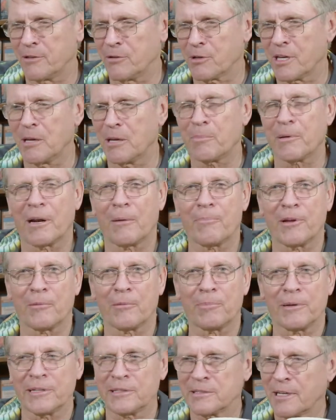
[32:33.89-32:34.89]
You keep it up
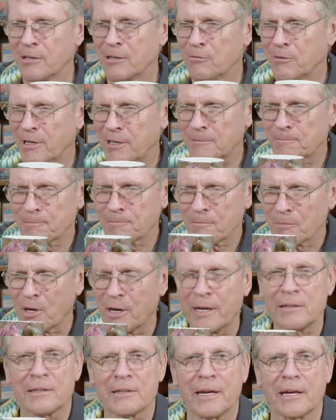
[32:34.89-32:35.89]
there, please. I don't want it.
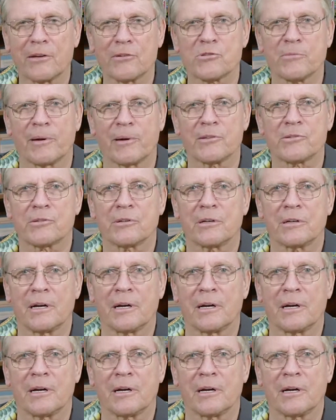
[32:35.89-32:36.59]
All right, thank you so much.